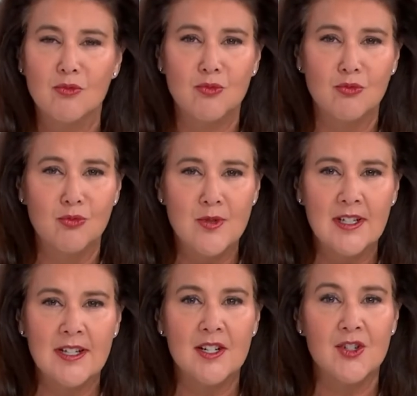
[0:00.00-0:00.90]

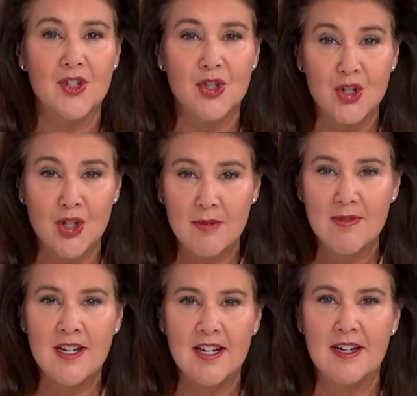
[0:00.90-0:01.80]
really
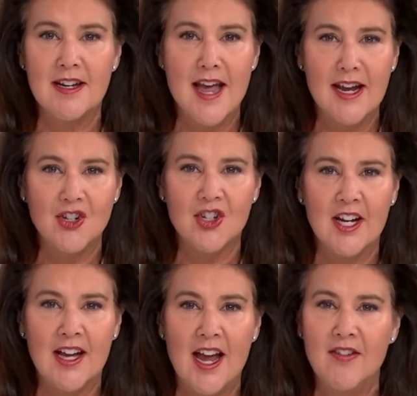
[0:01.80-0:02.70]
disturbing in
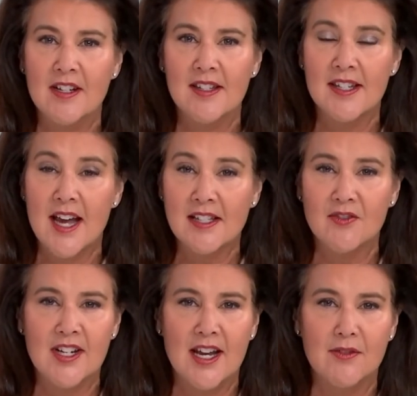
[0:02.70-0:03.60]
nature, having Stars
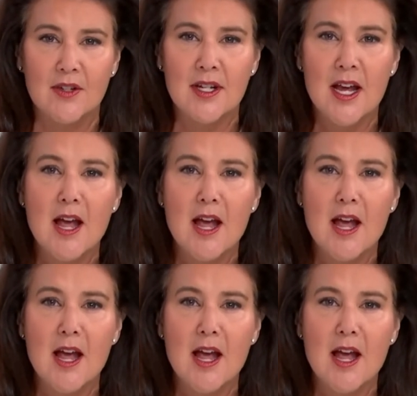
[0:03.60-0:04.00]
of David